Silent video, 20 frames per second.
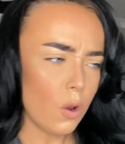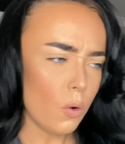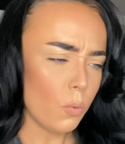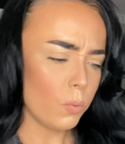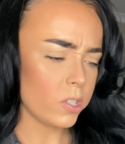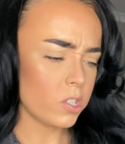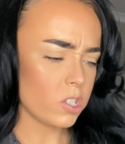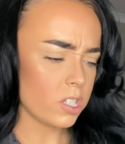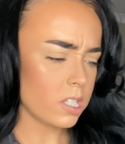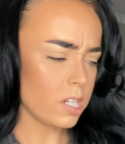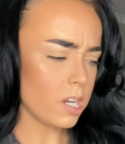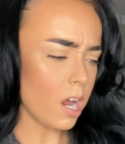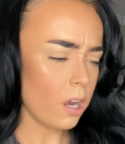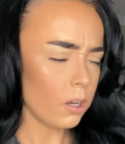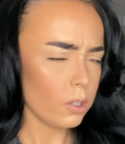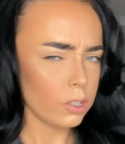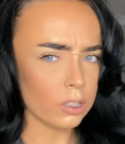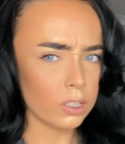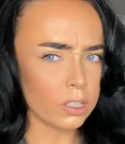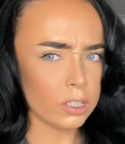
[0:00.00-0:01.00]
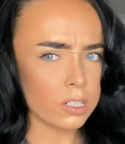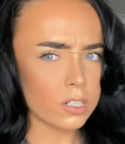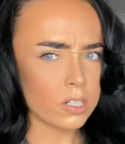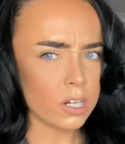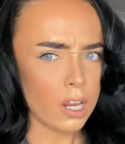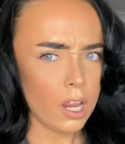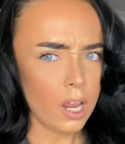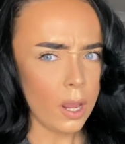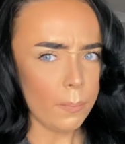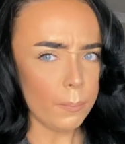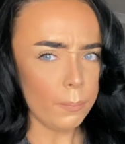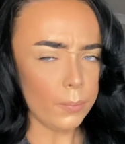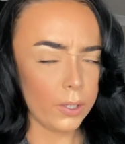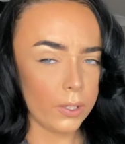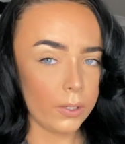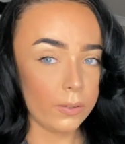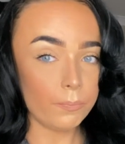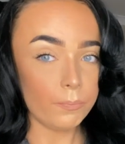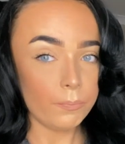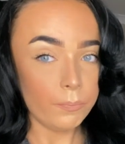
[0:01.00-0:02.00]
which is not good,
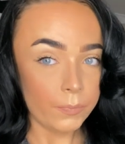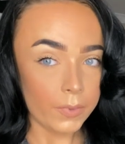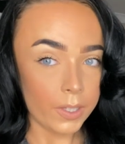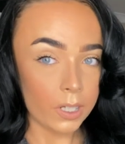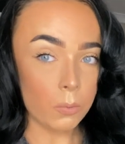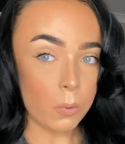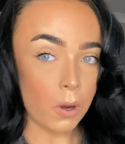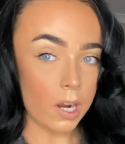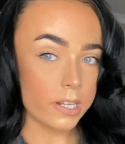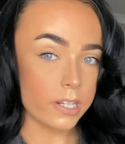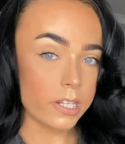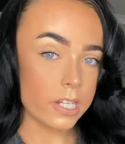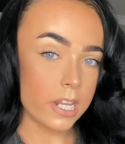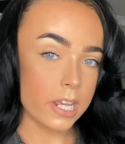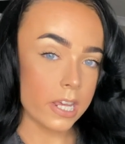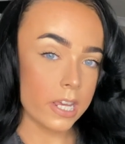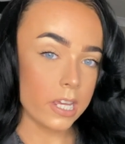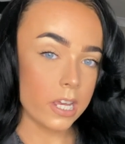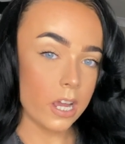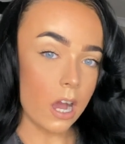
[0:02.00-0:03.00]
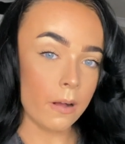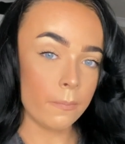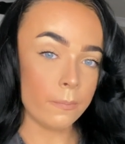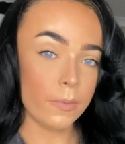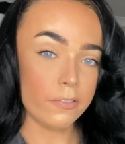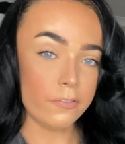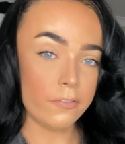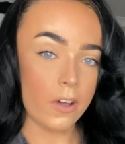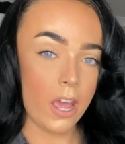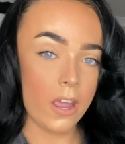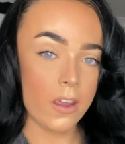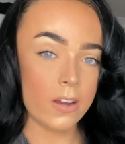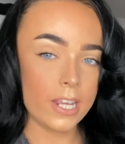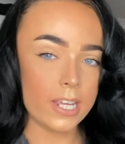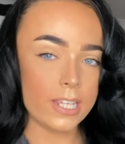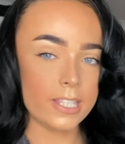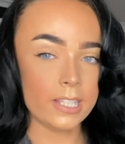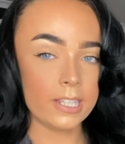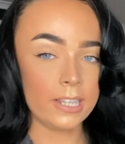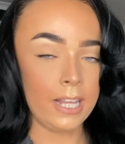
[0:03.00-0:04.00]
but the quality on the phone
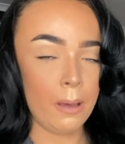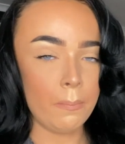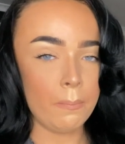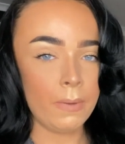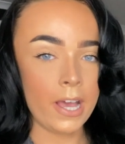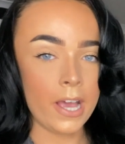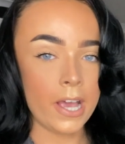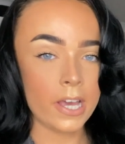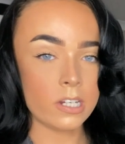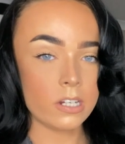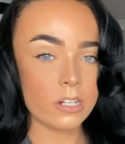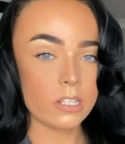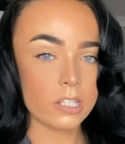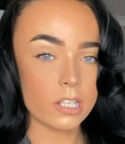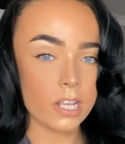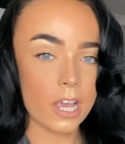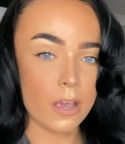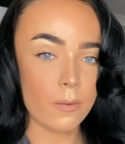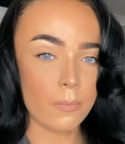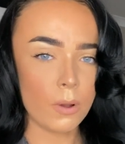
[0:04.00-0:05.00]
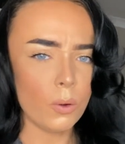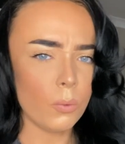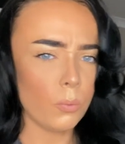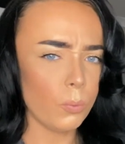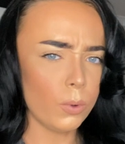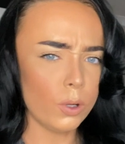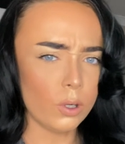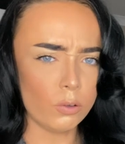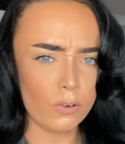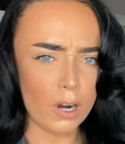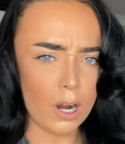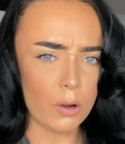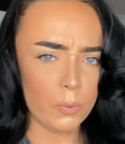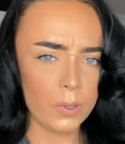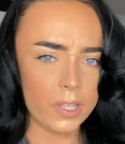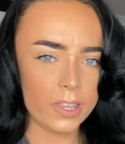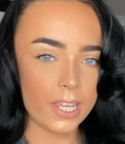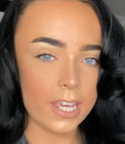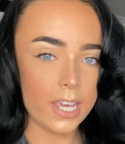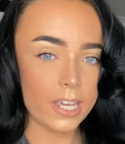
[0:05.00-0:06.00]
isn't that bad, so we'll roll
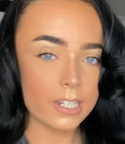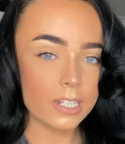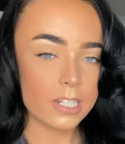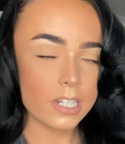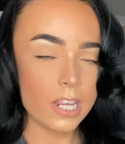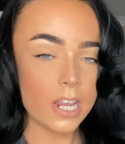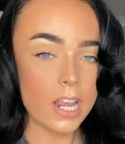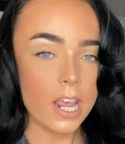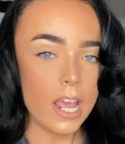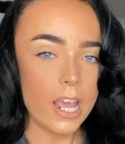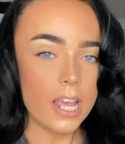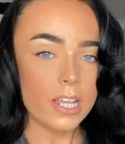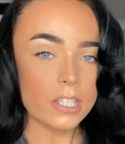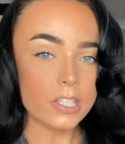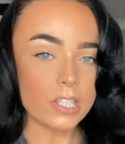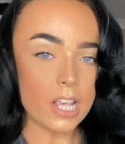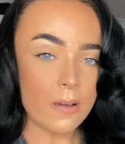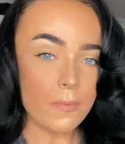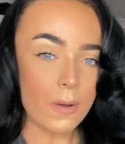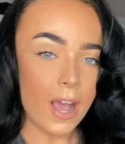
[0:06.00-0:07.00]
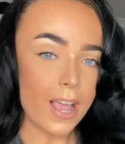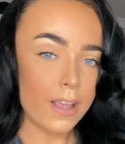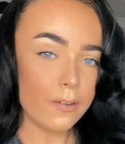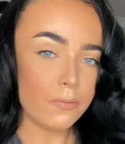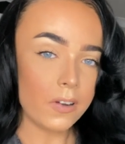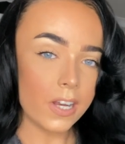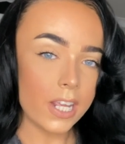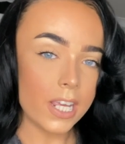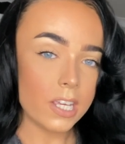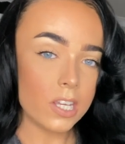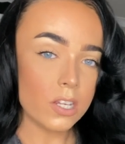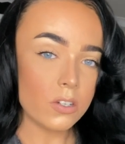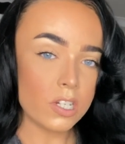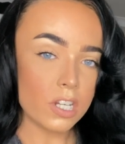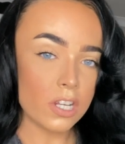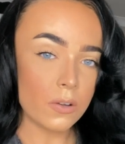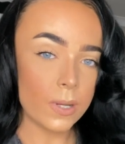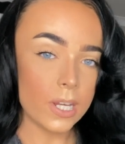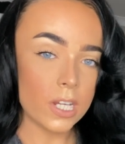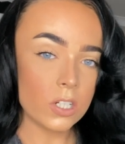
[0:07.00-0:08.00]
with it. So hopefully you
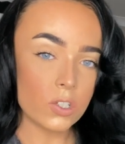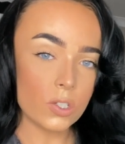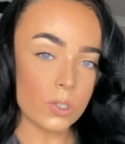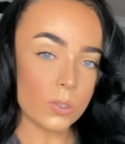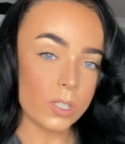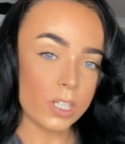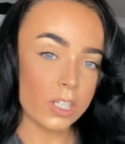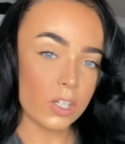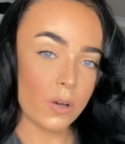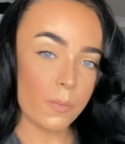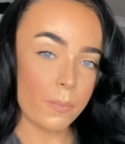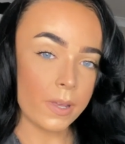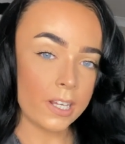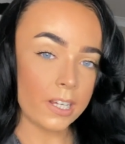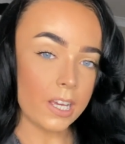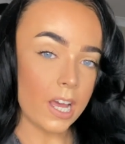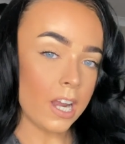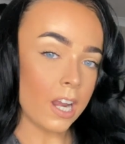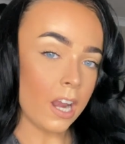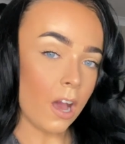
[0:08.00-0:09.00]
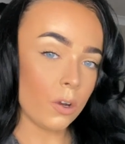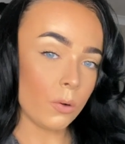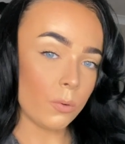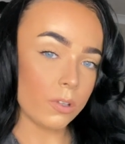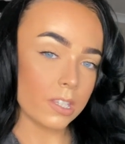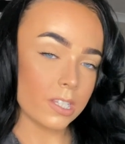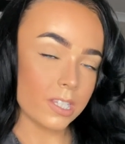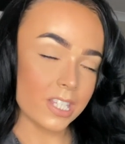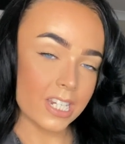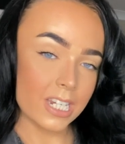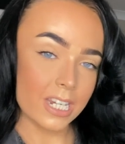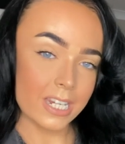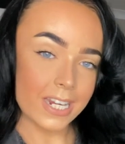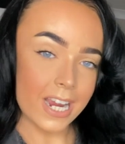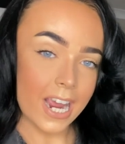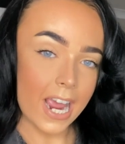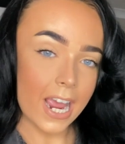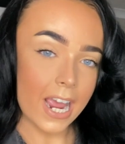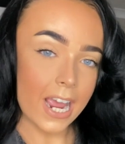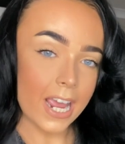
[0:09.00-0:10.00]
do enjoy coming along with us
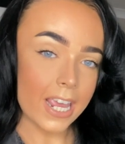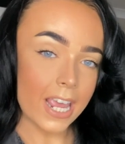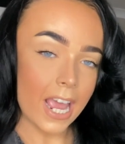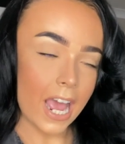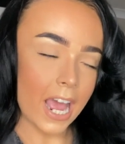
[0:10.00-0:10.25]
today